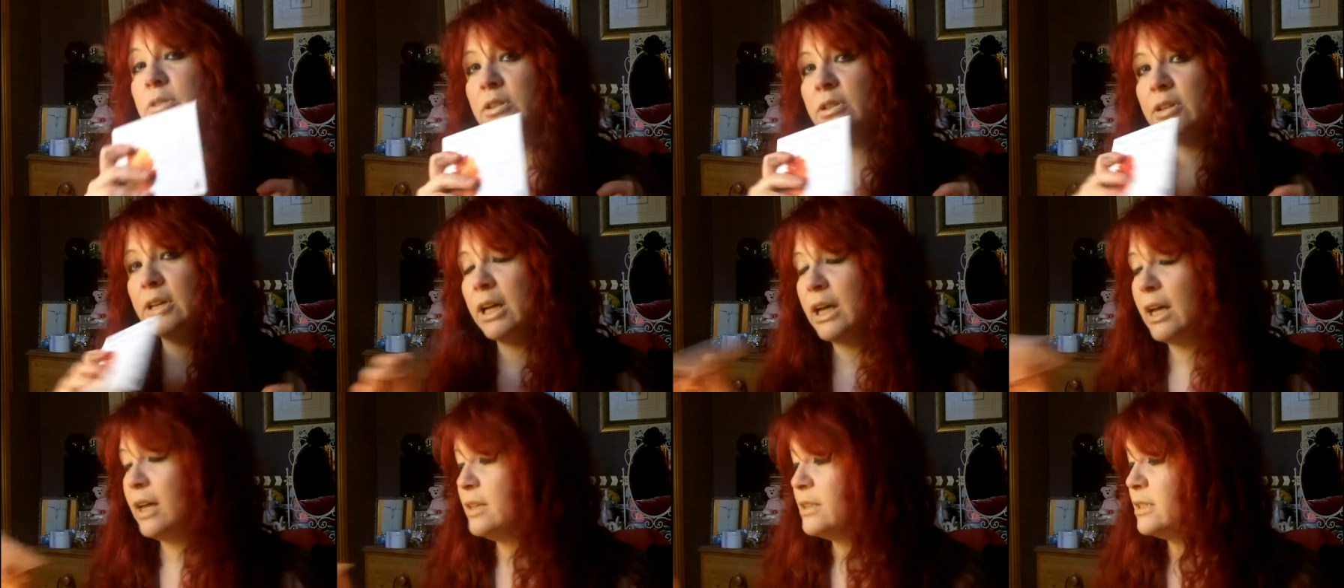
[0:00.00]

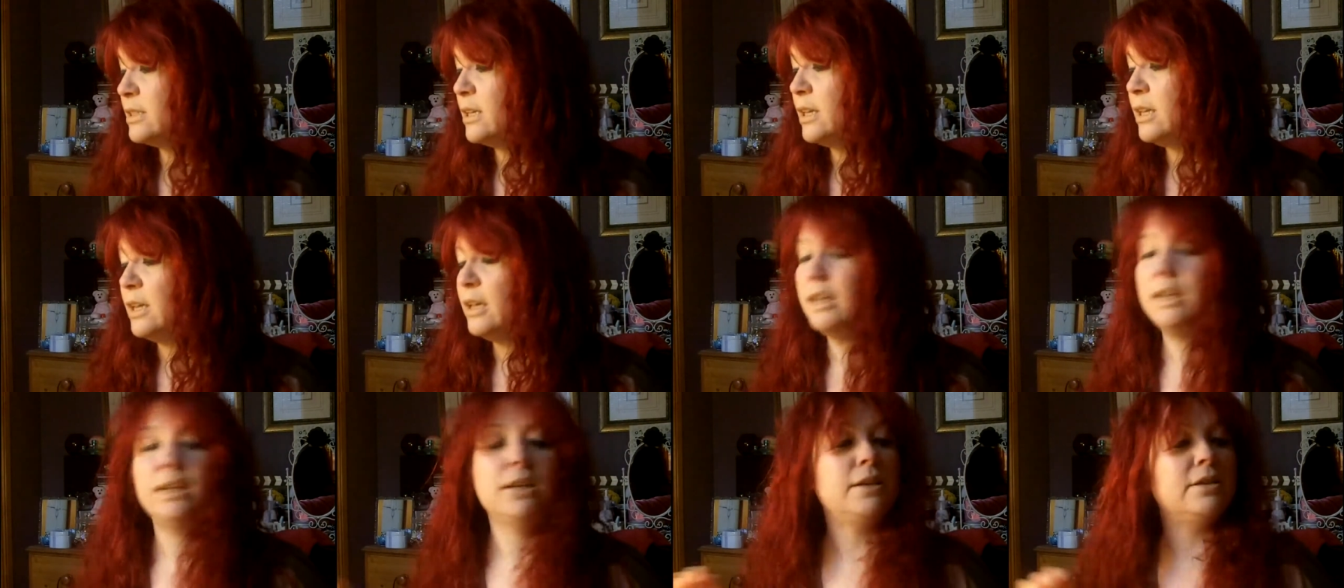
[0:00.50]
look at
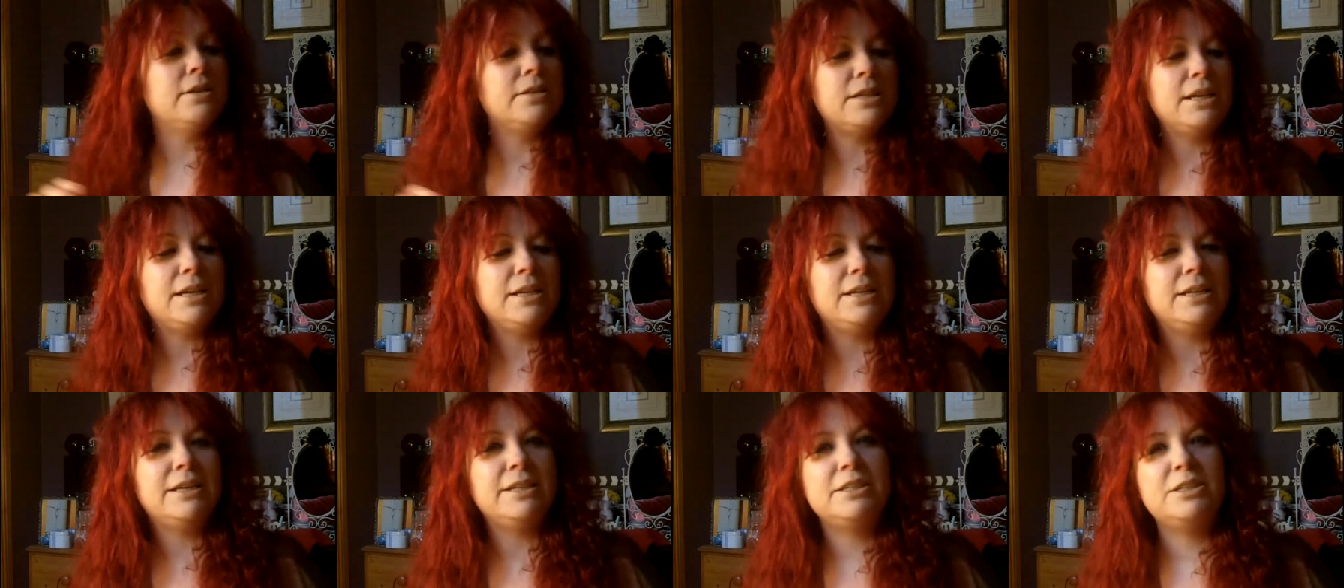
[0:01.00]
because
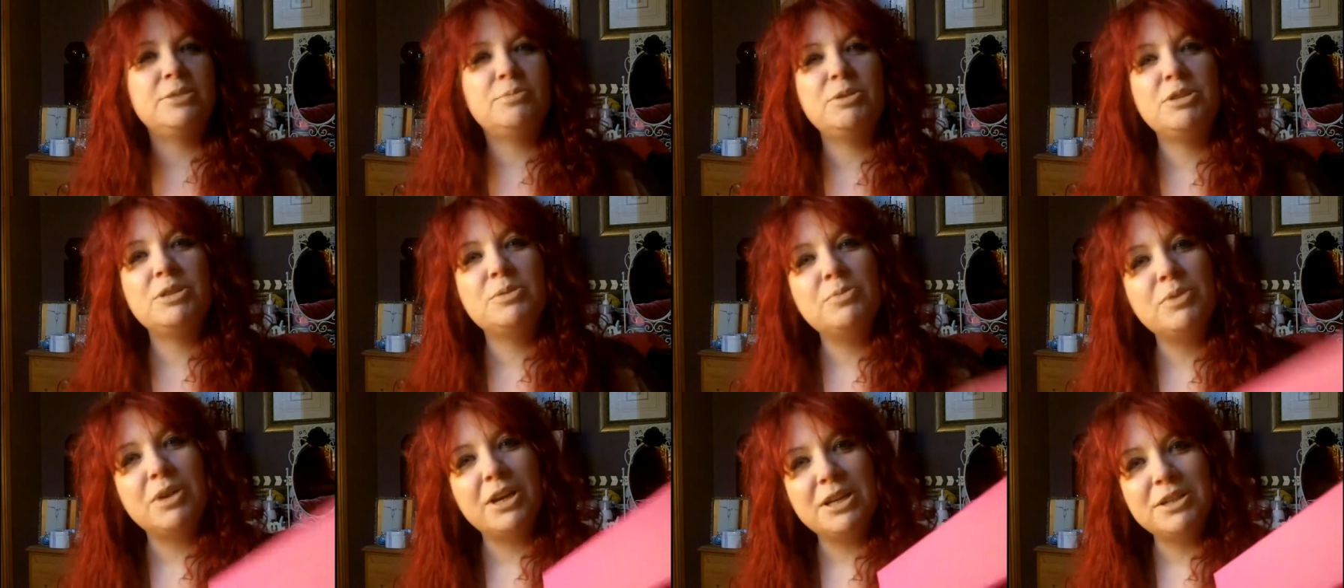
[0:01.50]
I like to be
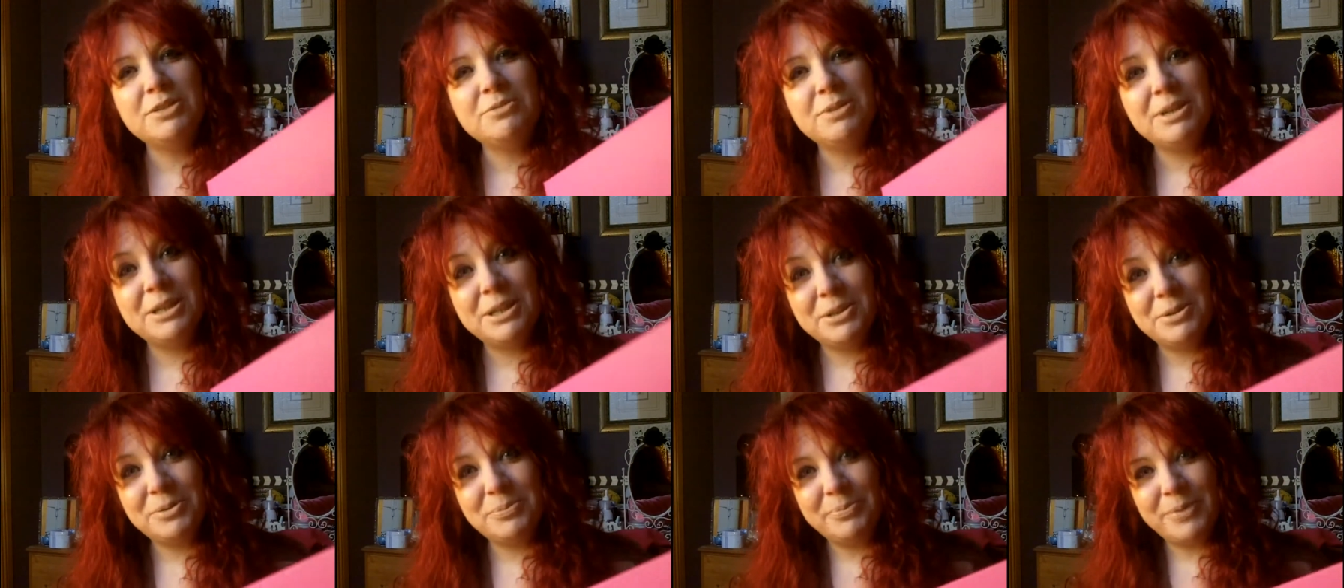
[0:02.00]
surprised when
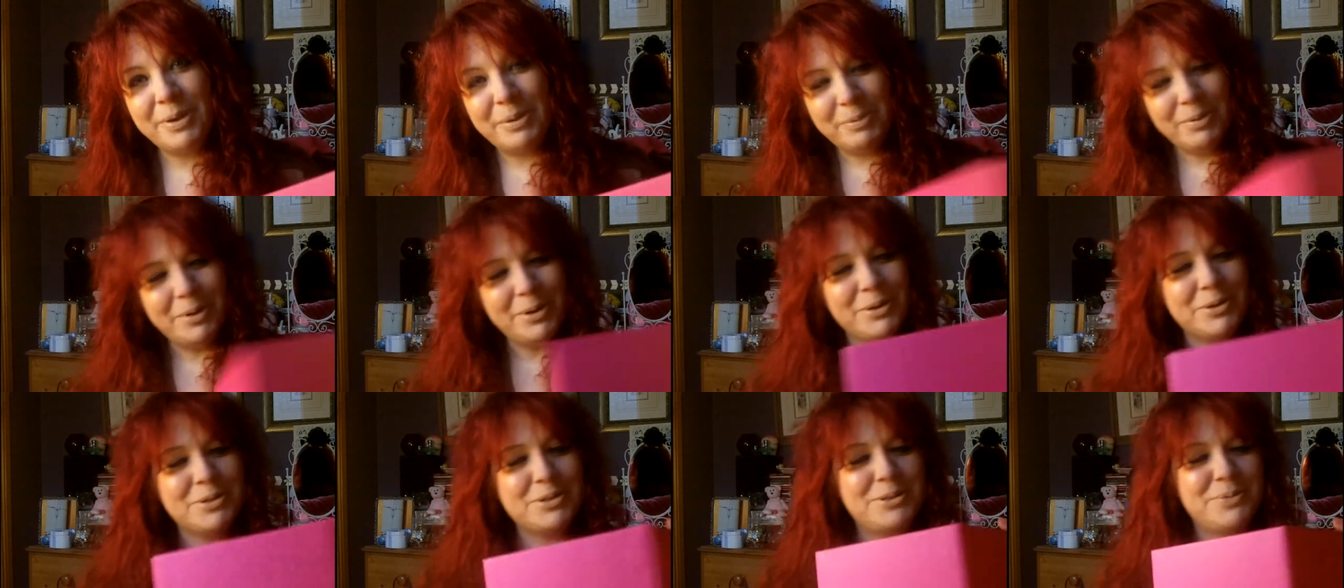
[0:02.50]
I open my
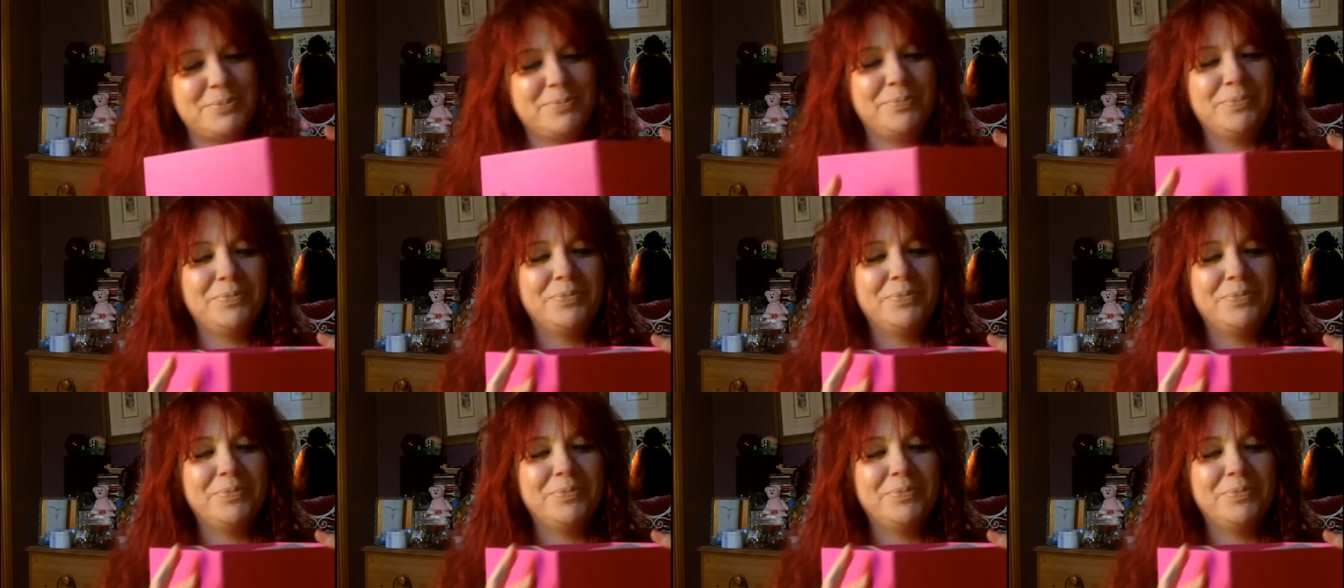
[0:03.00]
box.